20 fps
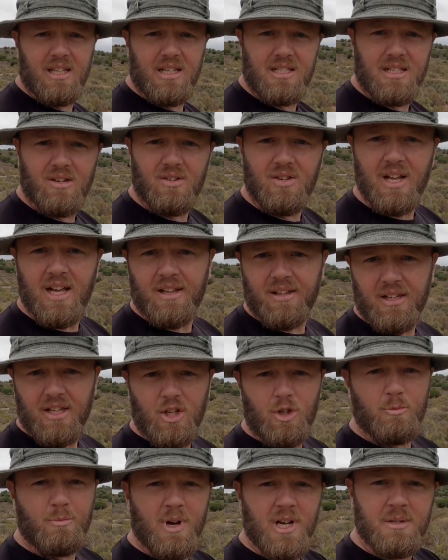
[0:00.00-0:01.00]
there's no nothing,
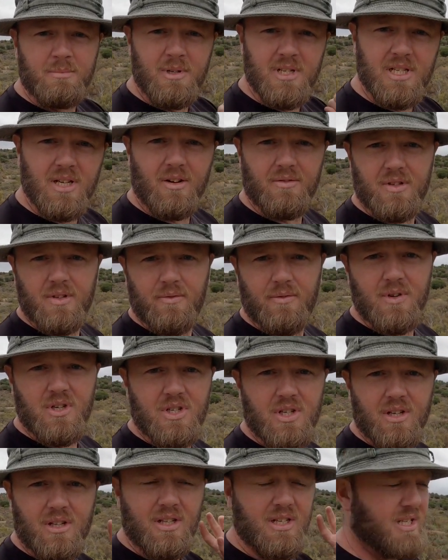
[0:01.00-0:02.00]
you must be
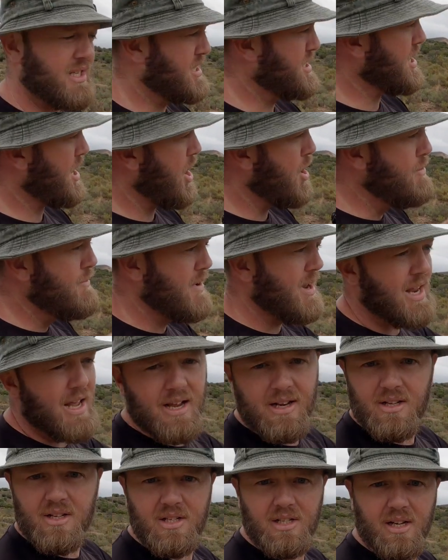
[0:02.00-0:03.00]
self-sufficient. This is an
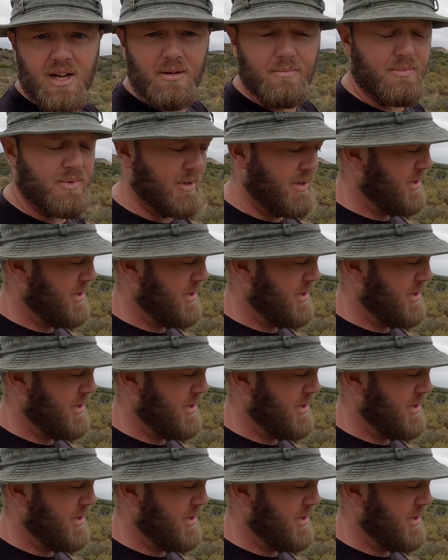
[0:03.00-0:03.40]
overlanders camp